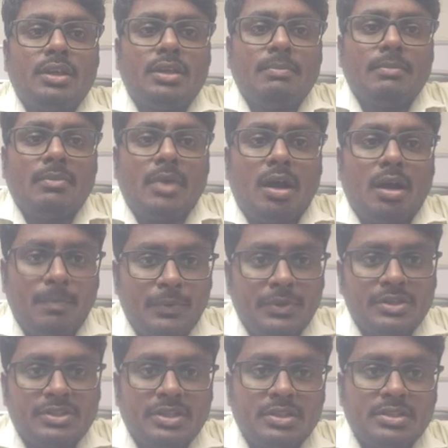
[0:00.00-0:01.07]

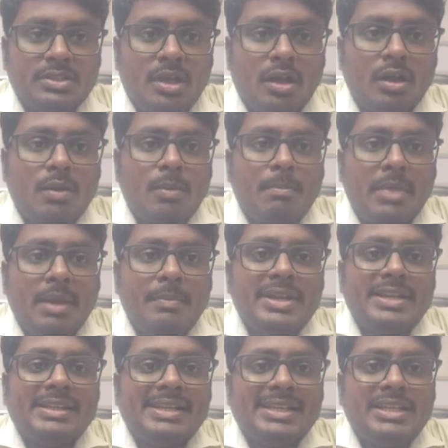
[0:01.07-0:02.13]
operations are memory
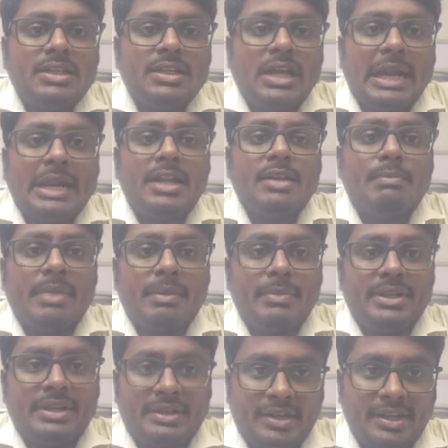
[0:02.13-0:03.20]
read and memory
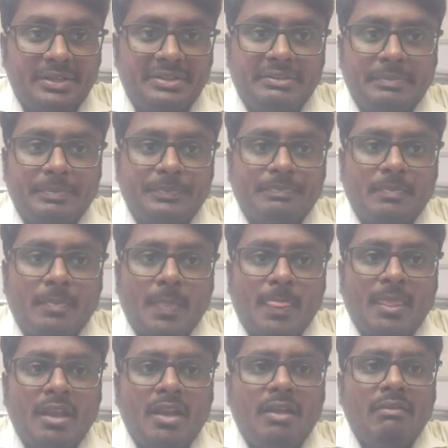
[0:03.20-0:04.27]
write,
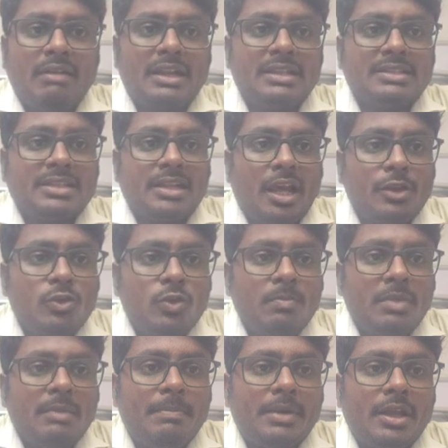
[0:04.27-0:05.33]
whereas in I/O
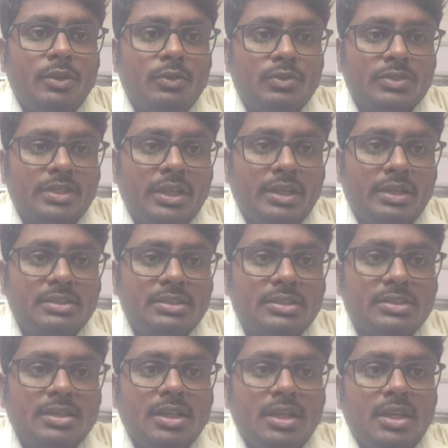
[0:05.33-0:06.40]
mapped I/O cycles
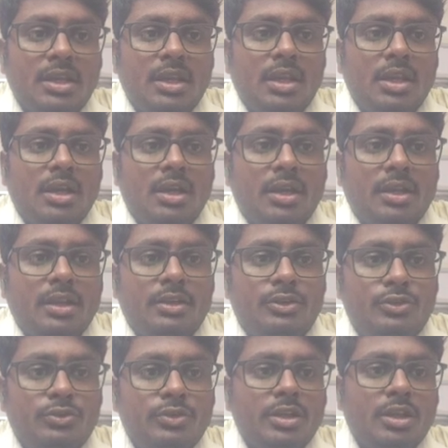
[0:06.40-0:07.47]

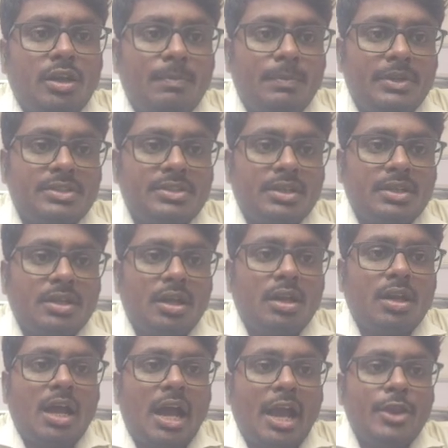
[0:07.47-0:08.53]
during operation are
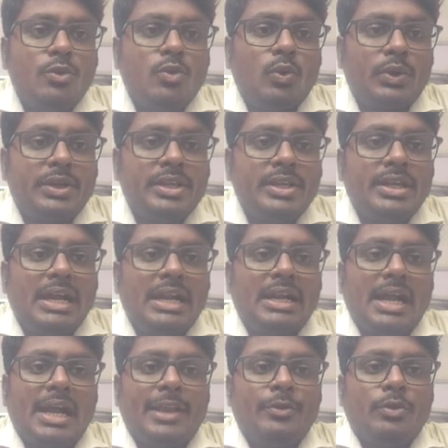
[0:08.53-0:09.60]
I/O read and
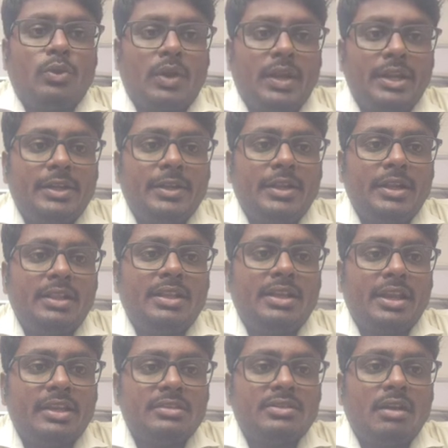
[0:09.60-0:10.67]
I/O write in
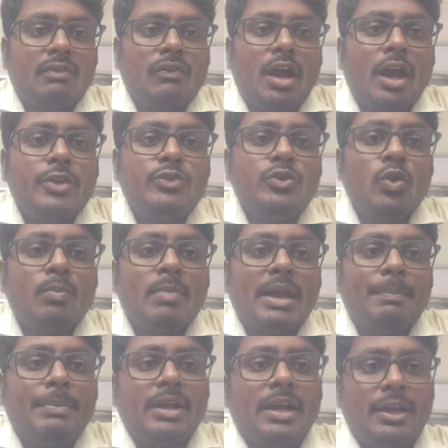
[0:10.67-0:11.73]
case of I/O
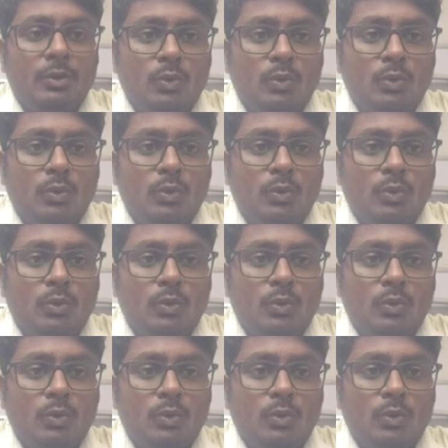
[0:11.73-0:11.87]
mapped I/O.